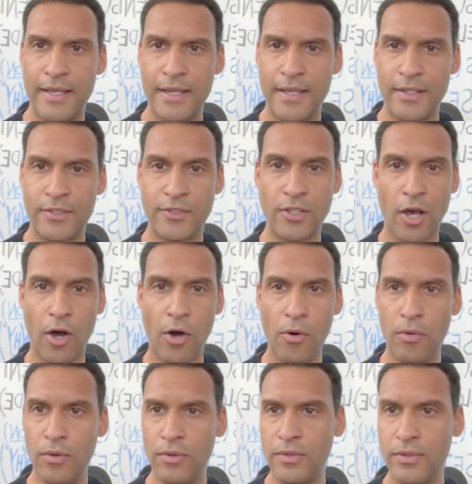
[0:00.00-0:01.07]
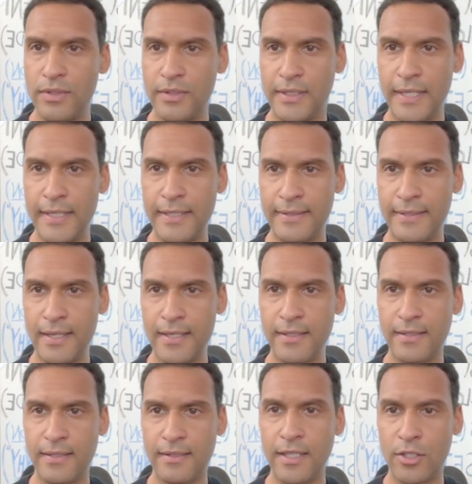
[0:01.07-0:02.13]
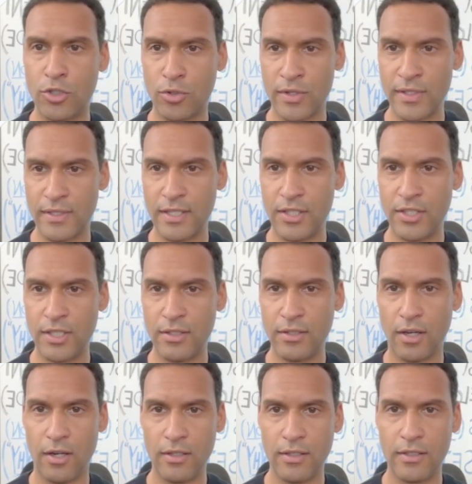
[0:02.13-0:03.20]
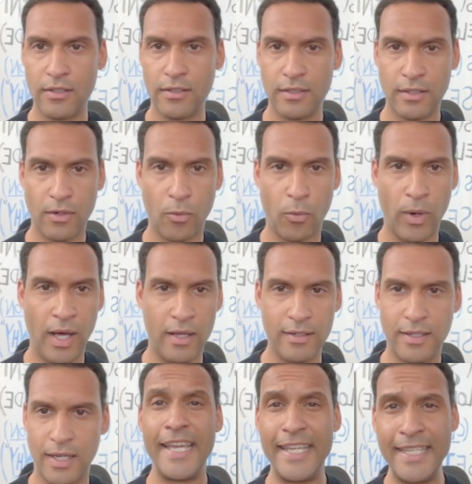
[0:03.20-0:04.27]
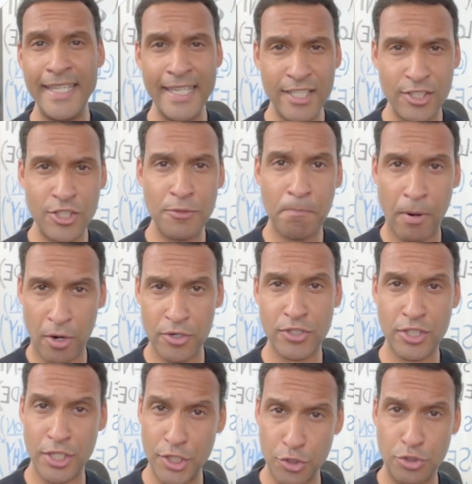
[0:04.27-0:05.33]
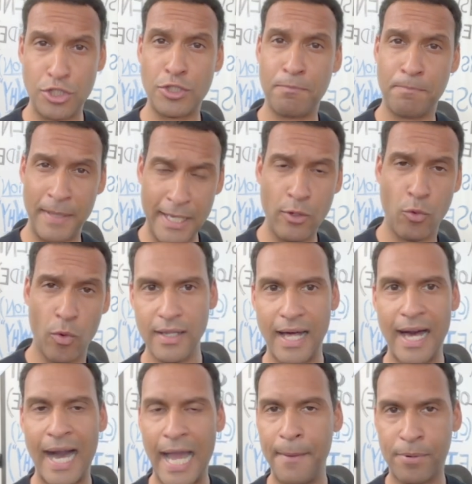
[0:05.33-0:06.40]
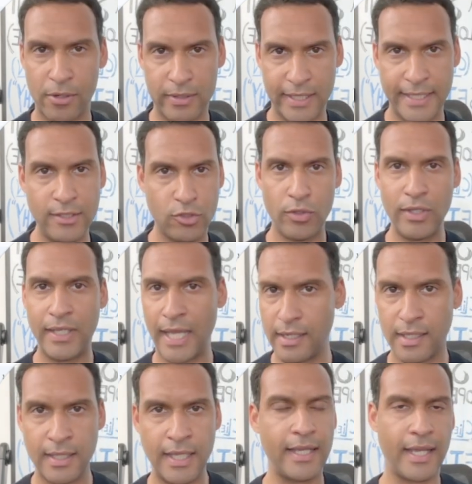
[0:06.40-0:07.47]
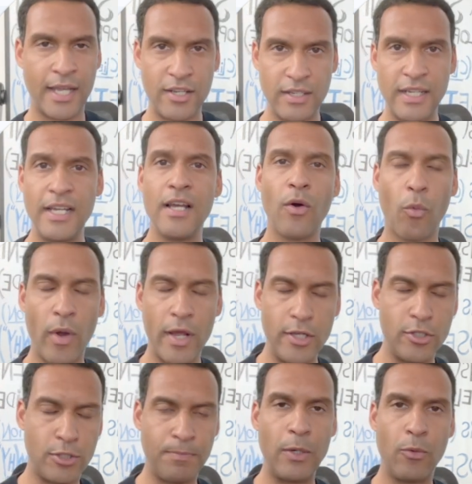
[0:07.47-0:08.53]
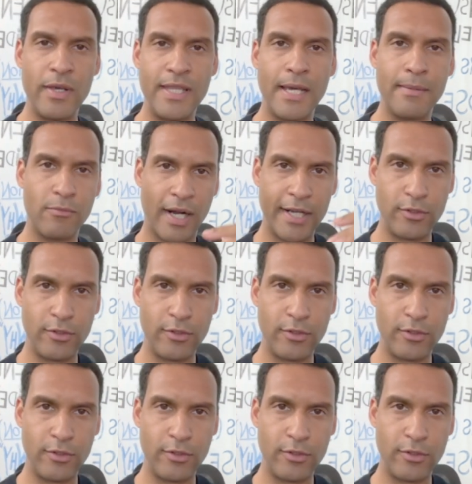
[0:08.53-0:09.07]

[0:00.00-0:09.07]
So this is the transition doc. Welcome. Each person you speak with, hyperlinked, so you can click in when you speak with them, right?